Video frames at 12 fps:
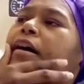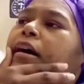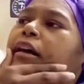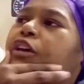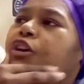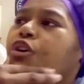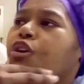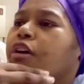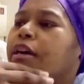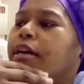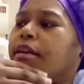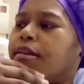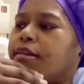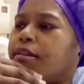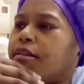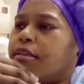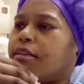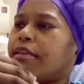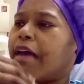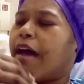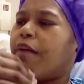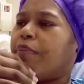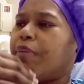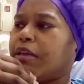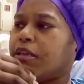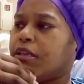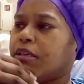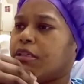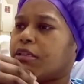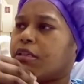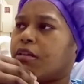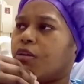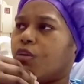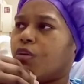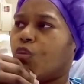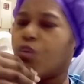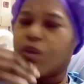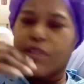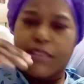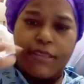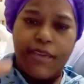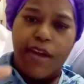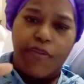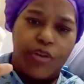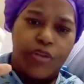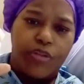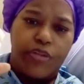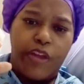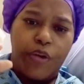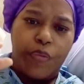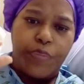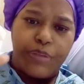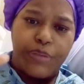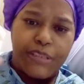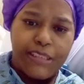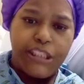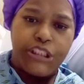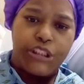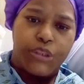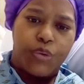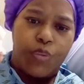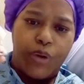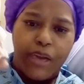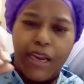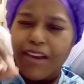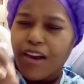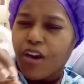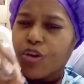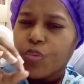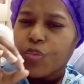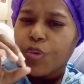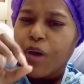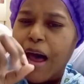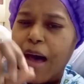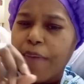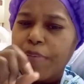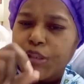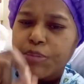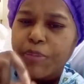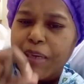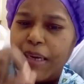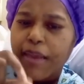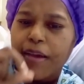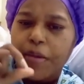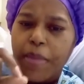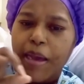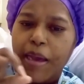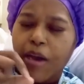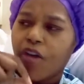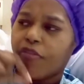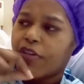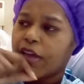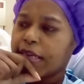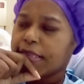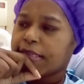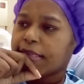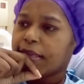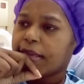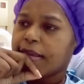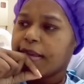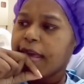Curing diabetes was never their position when they learned how much money they could make off of insulin.